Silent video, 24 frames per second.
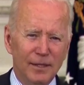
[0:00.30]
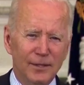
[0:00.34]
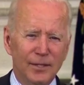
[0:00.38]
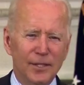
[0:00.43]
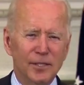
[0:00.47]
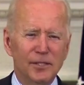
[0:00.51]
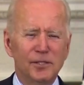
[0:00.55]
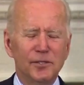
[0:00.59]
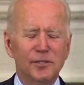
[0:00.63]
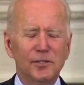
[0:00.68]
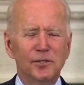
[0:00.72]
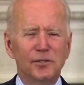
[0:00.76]

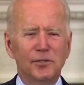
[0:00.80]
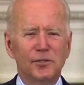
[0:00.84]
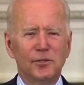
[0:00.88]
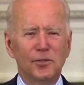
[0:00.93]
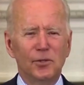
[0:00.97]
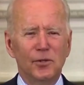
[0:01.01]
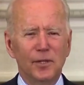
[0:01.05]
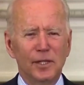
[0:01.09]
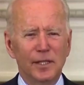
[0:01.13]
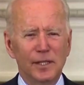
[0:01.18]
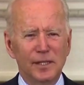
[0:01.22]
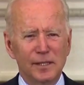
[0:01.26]
This is your
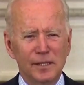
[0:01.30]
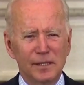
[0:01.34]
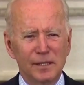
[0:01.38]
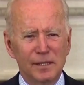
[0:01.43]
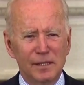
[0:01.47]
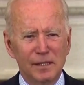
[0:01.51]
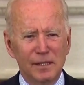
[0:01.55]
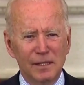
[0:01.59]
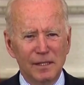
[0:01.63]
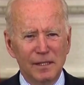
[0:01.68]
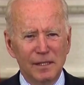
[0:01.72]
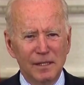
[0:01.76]
choice.
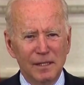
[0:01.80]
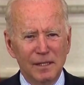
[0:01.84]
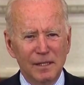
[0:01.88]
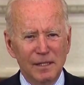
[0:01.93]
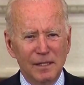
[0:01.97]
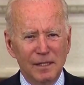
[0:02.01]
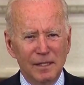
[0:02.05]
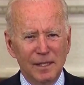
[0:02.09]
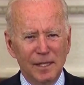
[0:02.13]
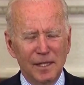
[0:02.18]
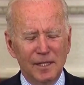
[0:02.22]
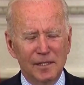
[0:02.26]

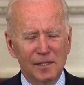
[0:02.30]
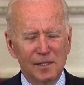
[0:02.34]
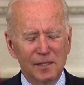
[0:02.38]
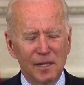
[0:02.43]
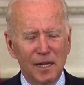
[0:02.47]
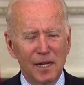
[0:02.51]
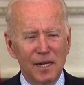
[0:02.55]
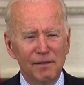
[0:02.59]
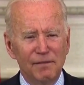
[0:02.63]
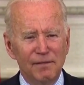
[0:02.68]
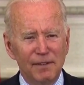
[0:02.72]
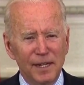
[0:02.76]
It's
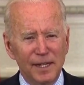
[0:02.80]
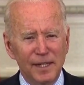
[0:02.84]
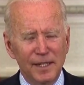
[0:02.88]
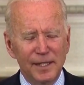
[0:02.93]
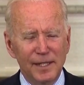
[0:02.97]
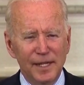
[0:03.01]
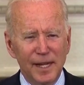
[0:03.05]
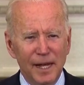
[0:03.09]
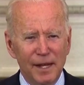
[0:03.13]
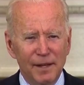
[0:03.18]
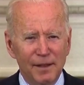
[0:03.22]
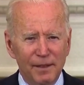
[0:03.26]
life
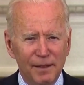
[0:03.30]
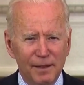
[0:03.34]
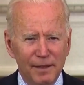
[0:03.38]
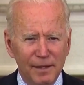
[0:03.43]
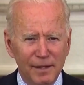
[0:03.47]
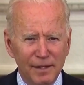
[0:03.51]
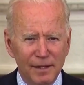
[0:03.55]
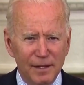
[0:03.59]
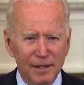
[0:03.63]
and death.